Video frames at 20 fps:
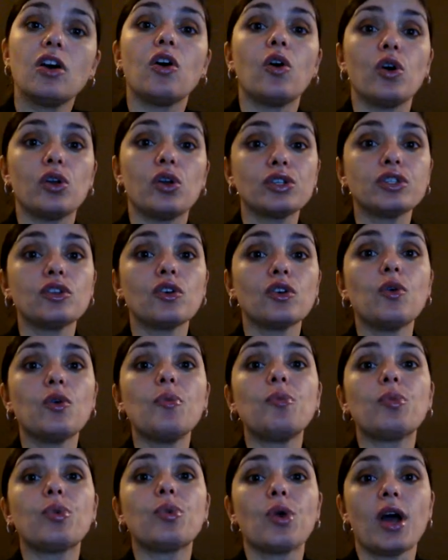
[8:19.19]
Also,
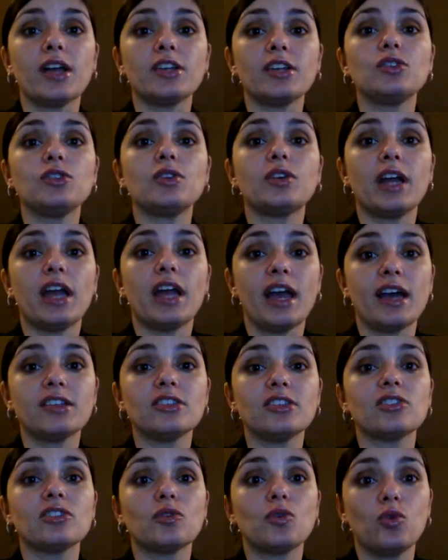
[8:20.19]
price your
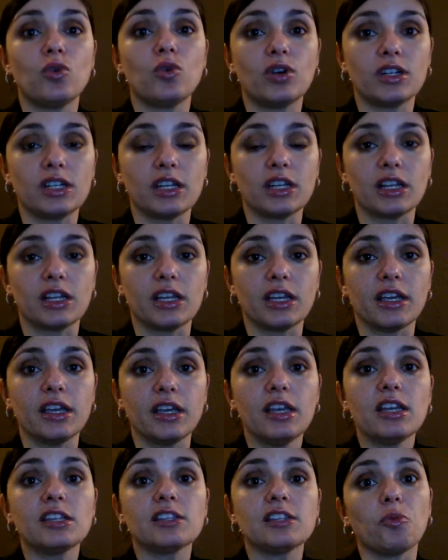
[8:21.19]
ads accordingly
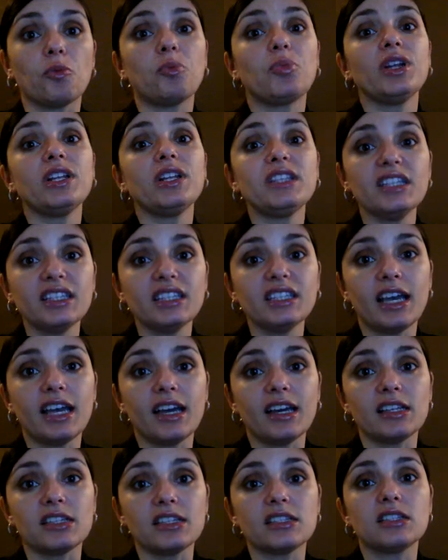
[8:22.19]
so printing the
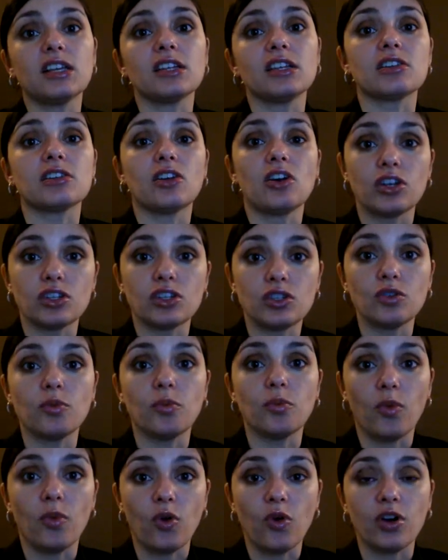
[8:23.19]
ads doesn't cost you
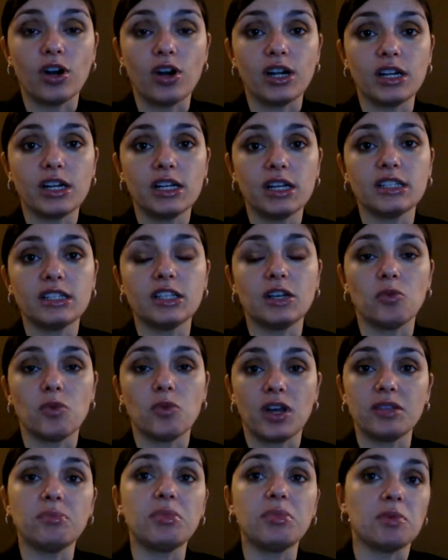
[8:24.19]
more than
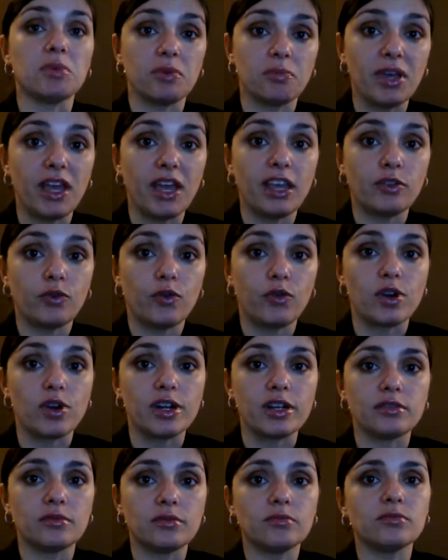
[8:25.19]
what people paid for it.